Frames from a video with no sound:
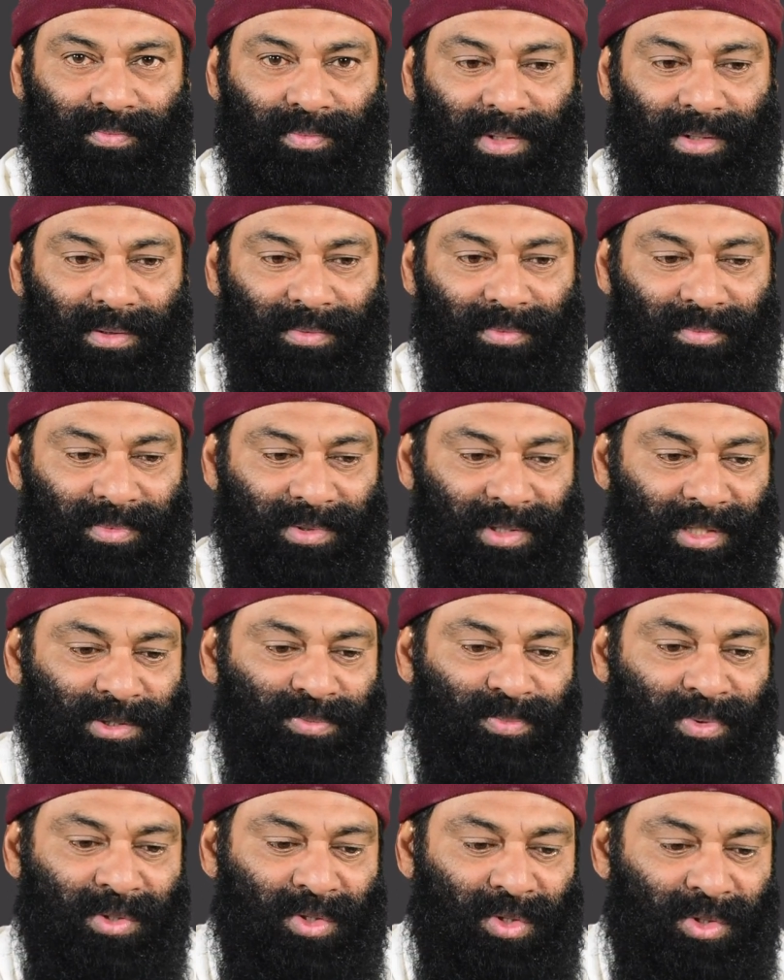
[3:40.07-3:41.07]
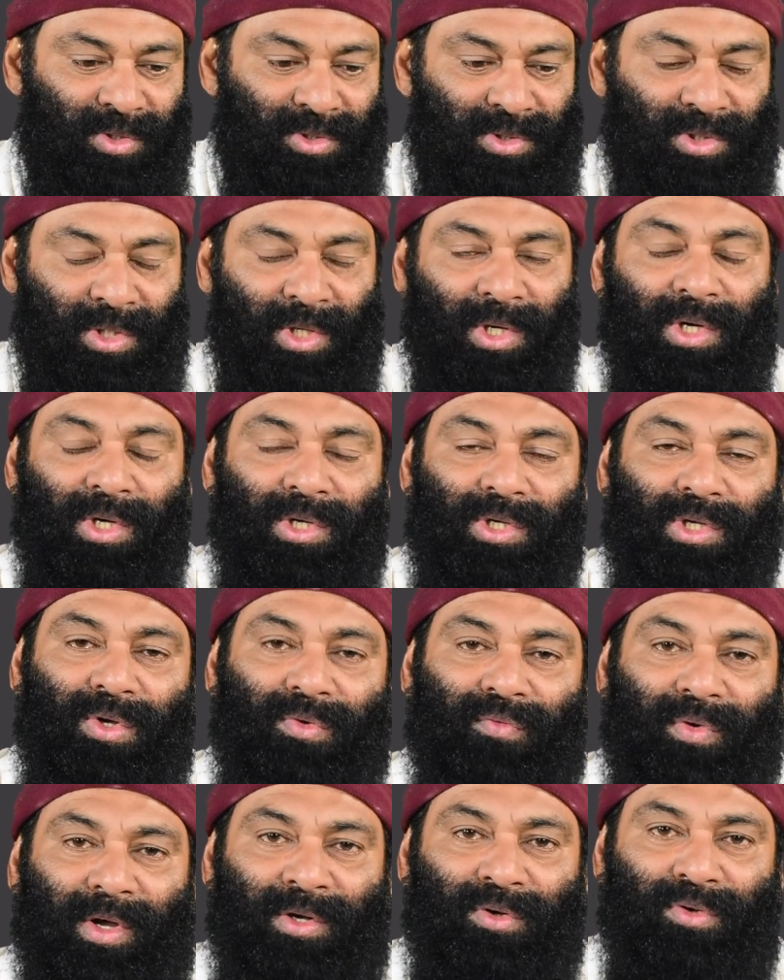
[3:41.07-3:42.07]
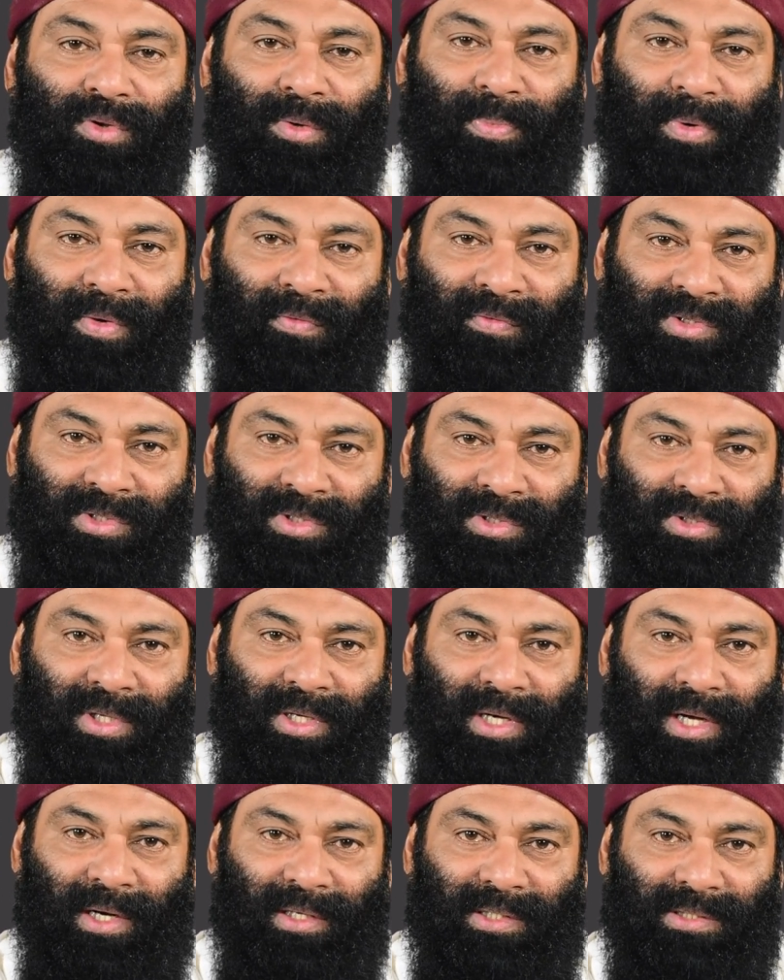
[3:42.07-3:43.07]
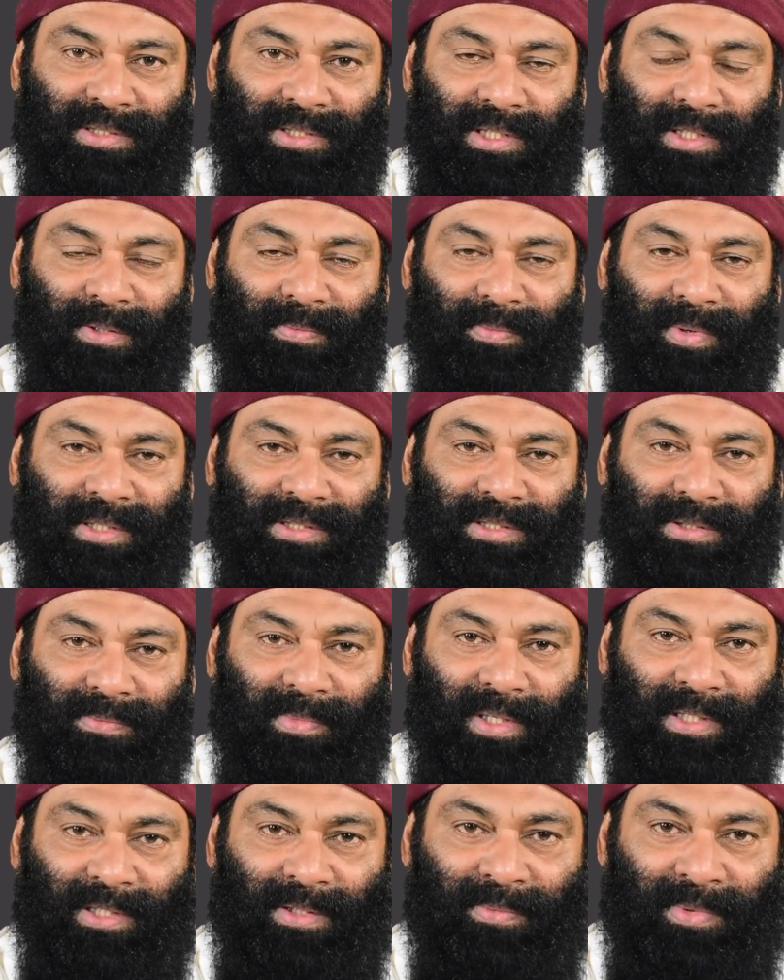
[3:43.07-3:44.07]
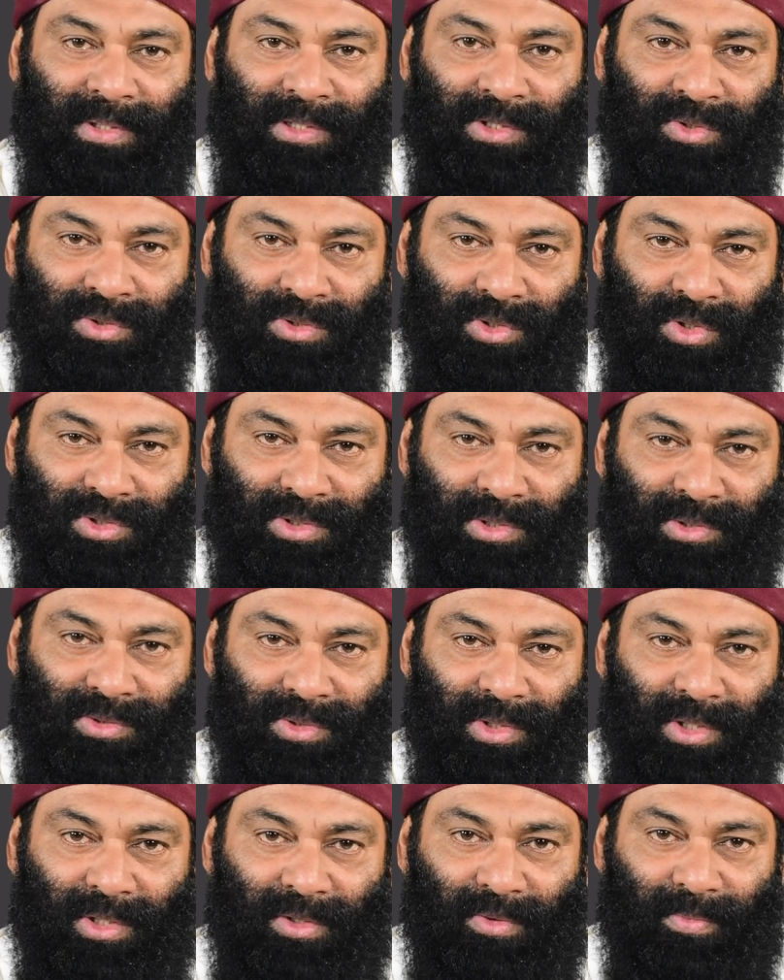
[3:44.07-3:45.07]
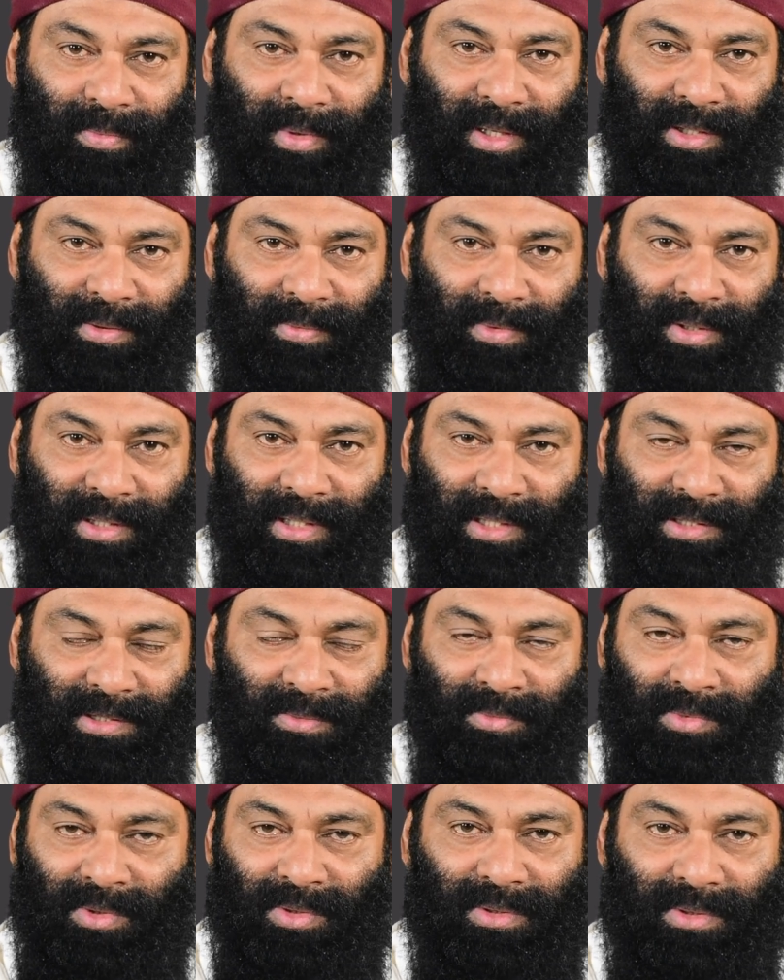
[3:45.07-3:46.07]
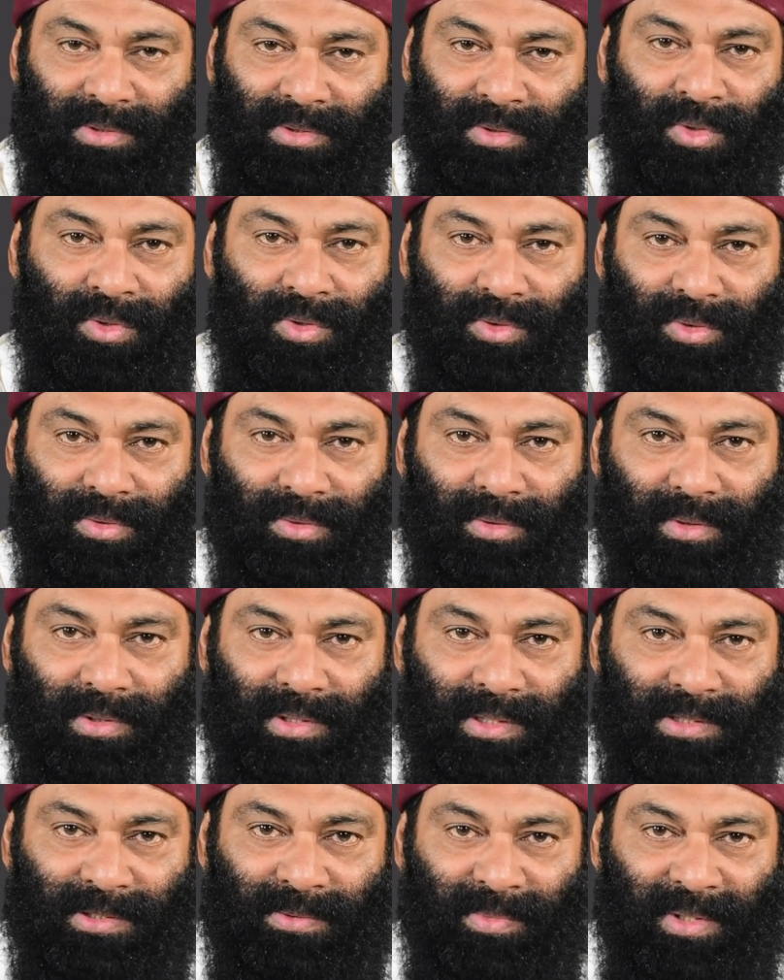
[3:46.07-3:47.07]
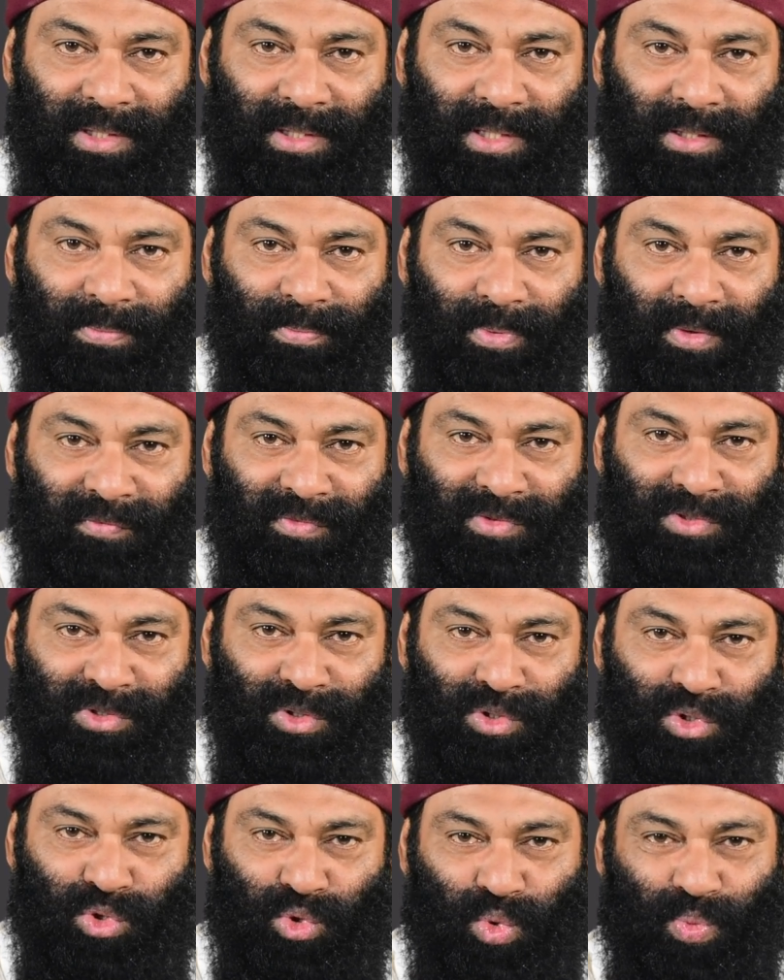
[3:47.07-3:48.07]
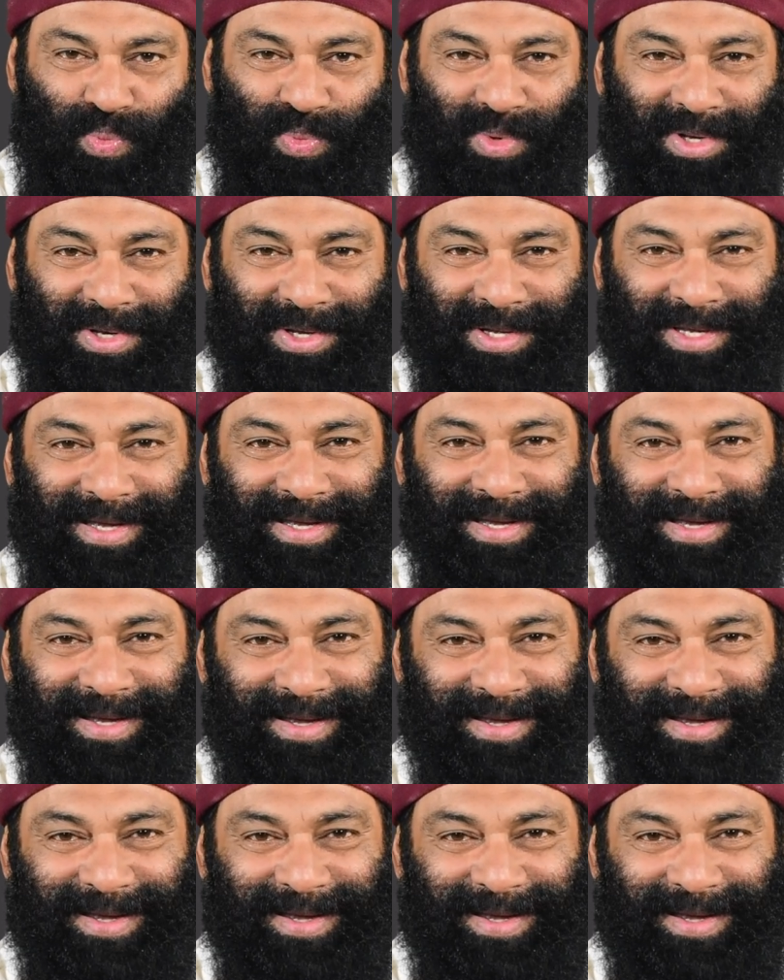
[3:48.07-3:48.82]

But just because you went to a professor, you didn't understand the basic mathematics, you yourself do not know mathematics, it doesn't, know, it doesn't mean that the professor is stupid.